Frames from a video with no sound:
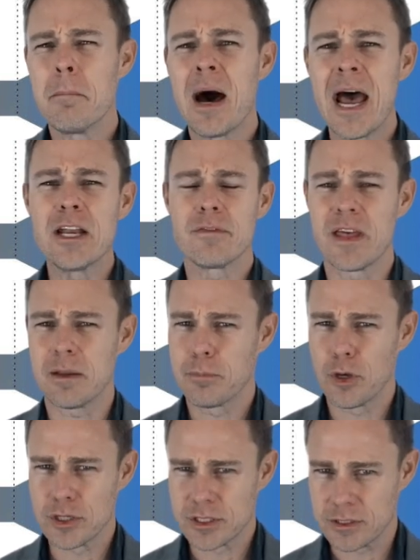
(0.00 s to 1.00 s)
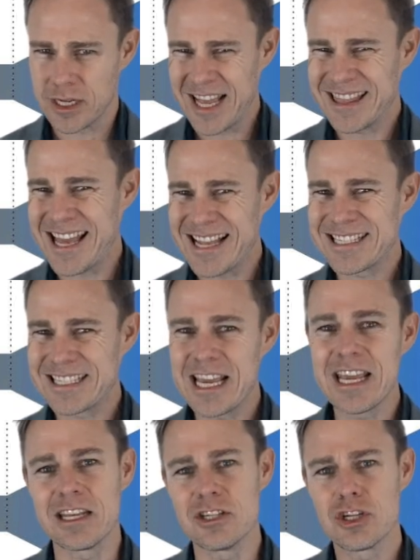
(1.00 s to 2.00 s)
mind of that person at that
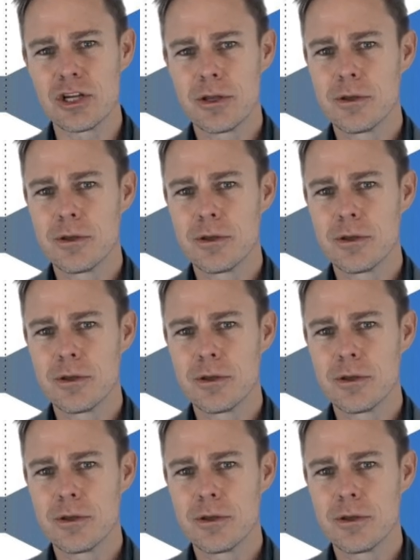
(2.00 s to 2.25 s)
stage.